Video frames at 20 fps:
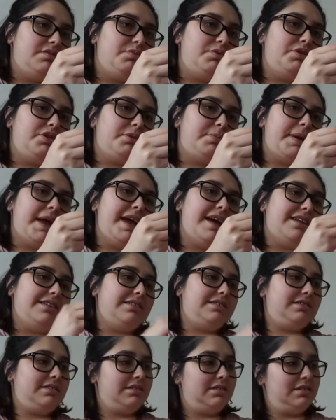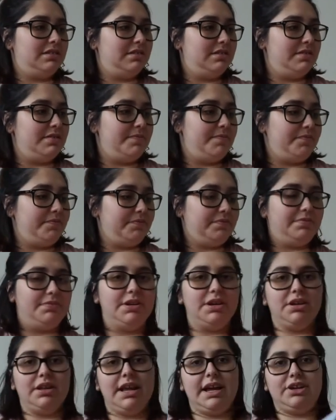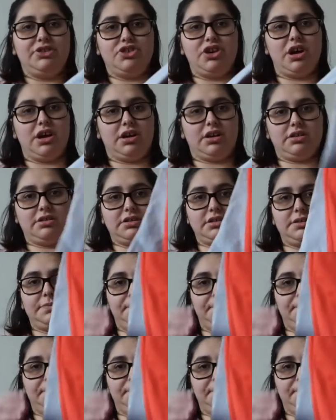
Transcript: Well, they're pants. They're like joggers.